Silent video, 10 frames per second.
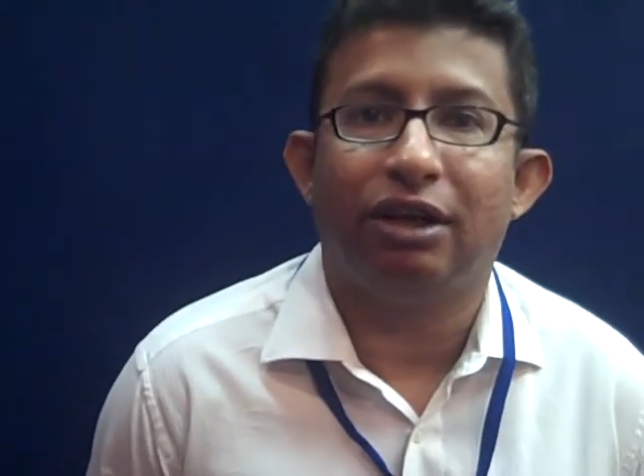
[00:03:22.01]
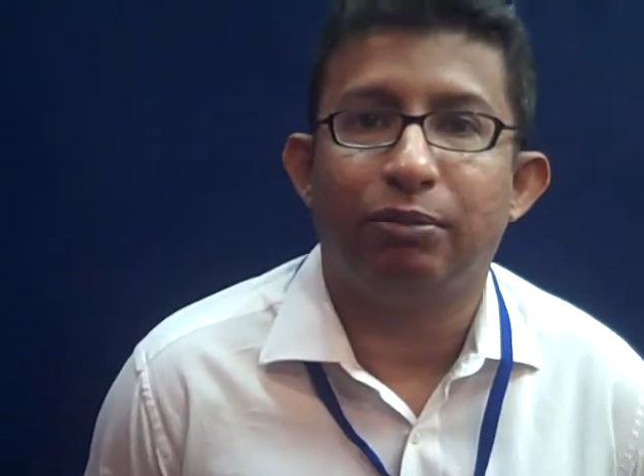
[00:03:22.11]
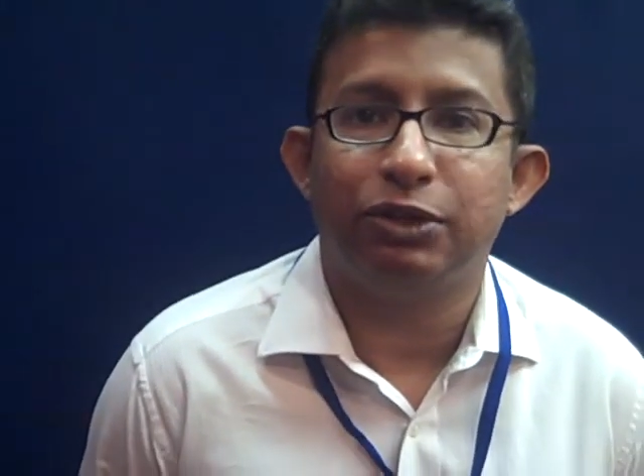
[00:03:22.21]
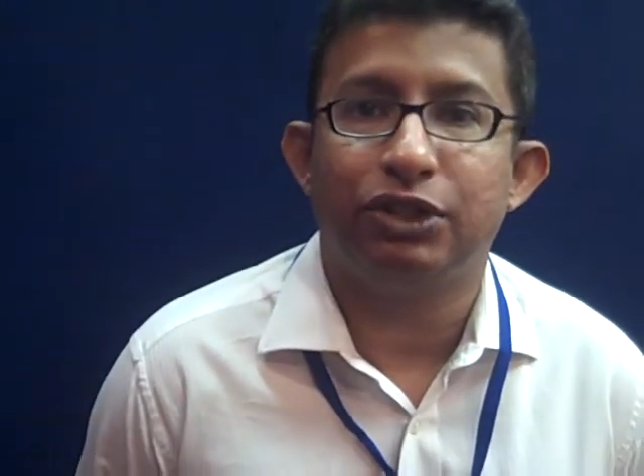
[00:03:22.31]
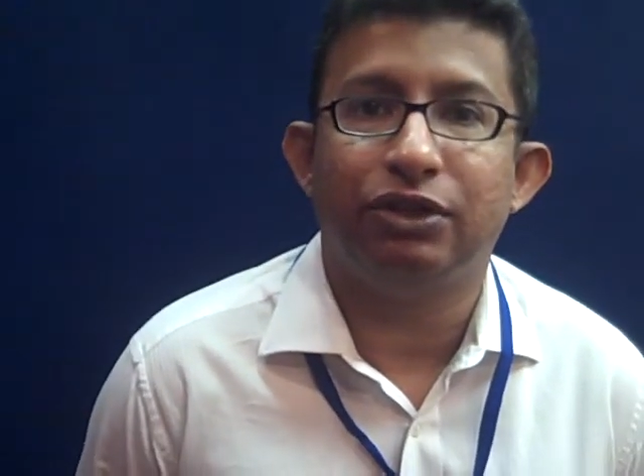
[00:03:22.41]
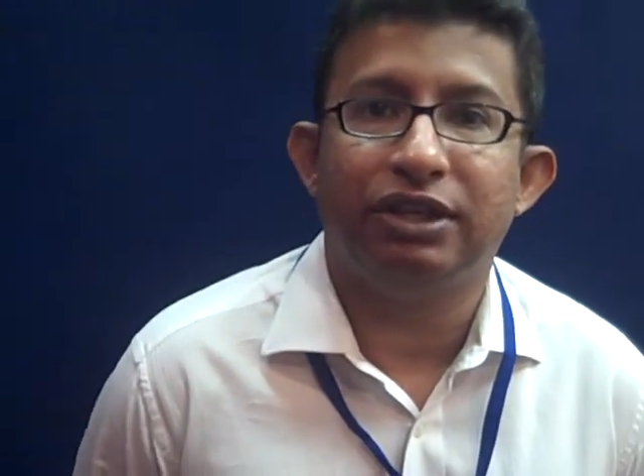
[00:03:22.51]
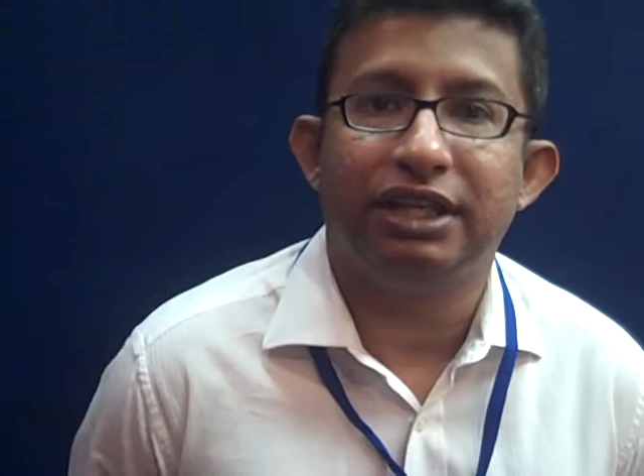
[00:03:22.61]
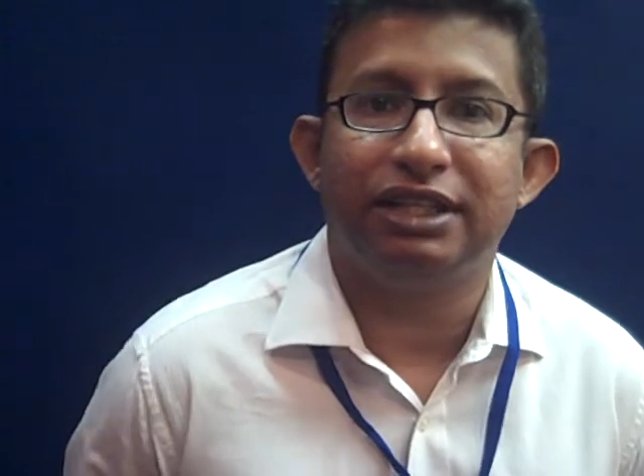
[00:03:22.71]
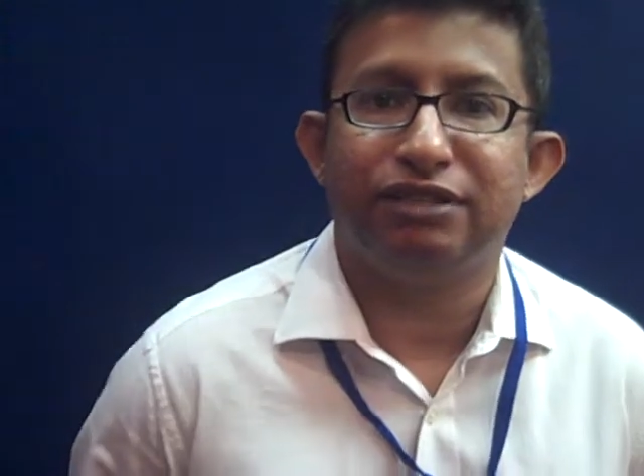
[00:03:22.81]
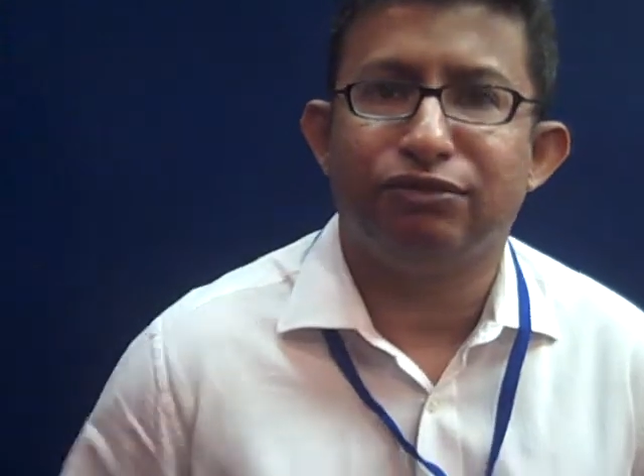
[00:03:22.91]

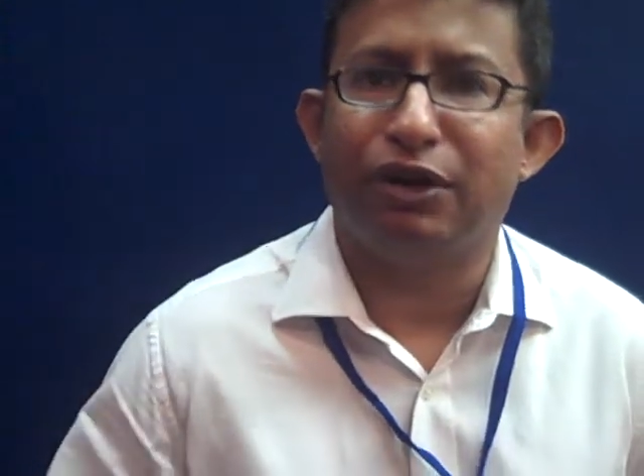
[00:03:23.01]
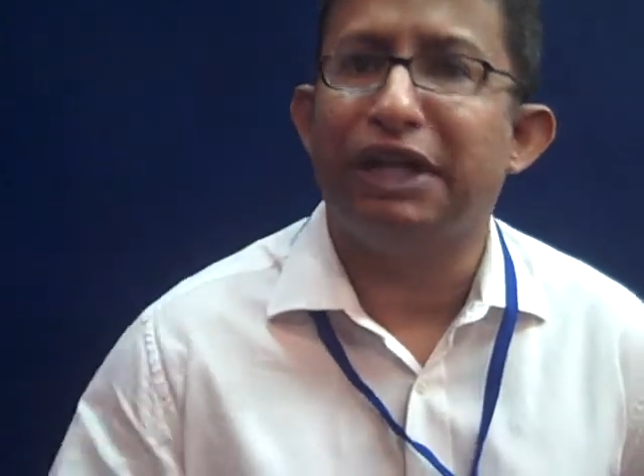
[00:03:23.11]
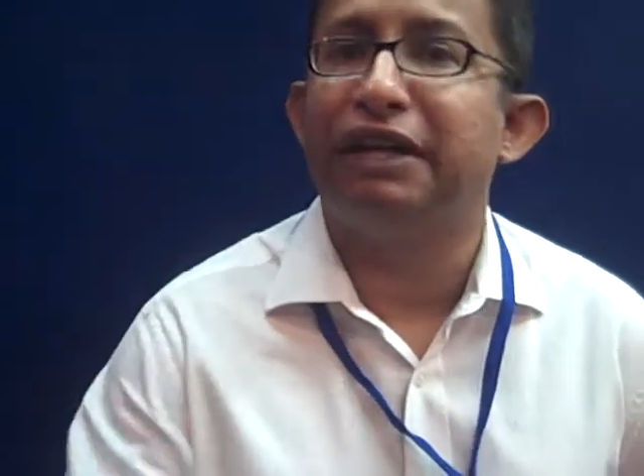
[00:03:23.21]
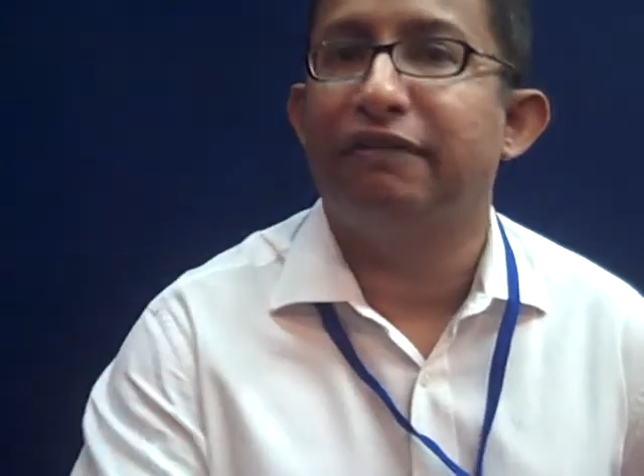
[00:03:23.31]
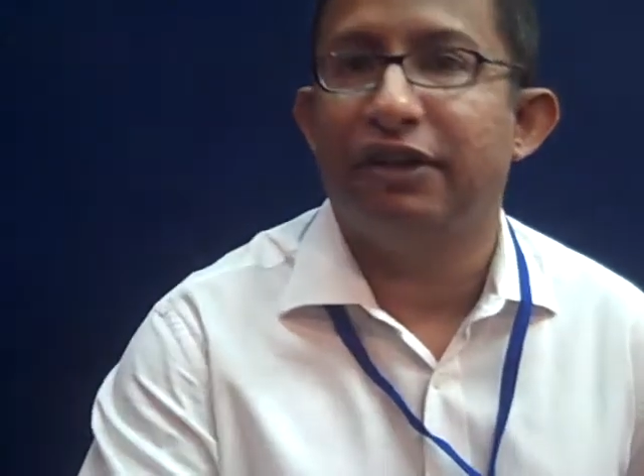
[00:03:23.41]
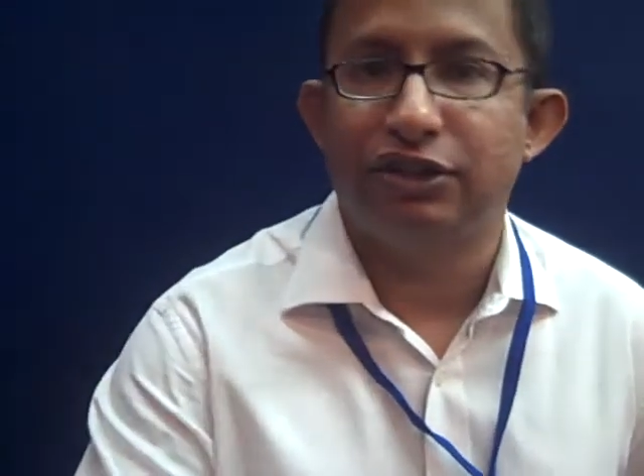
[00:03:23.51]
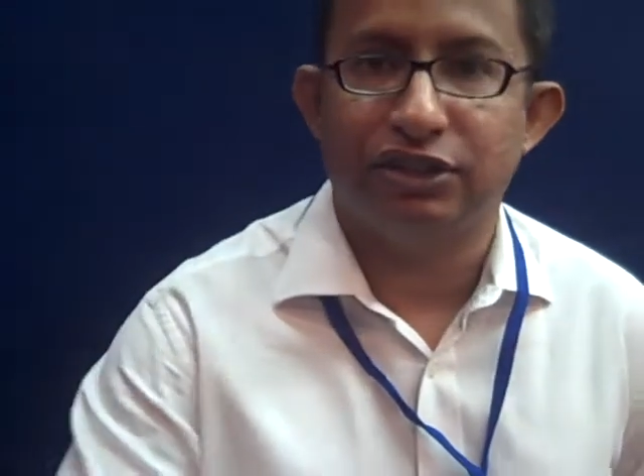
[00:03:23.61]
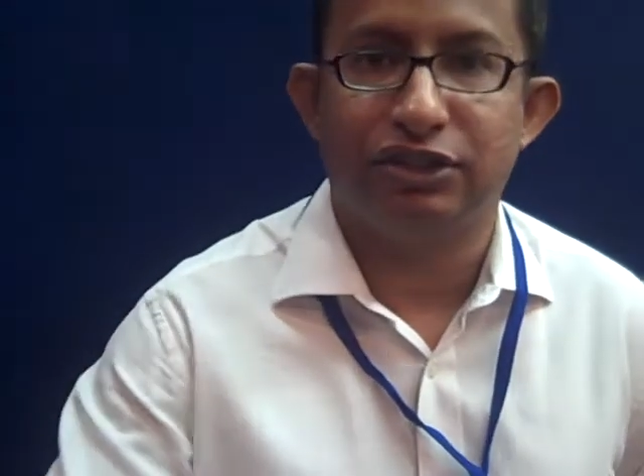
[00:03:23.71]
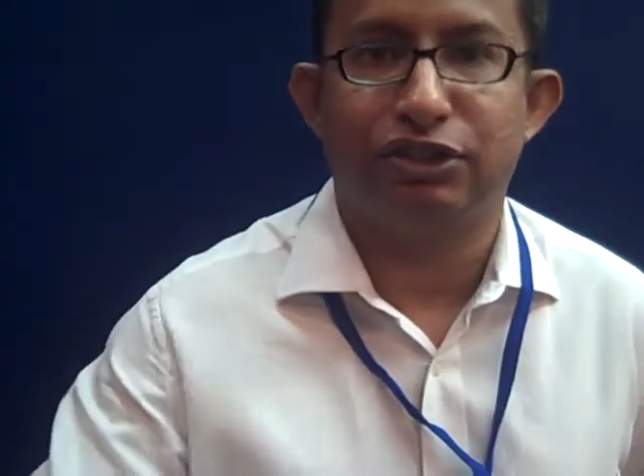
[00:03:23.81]
opportunities for interventions